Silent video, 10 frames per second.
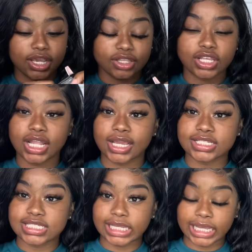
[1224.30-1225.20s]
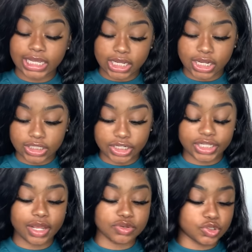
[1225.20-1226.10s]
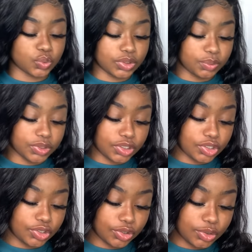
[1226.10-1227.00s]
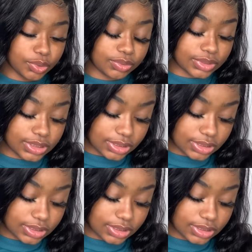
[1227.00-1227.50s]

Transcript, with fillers: They're like a tan color and they was really, really cute.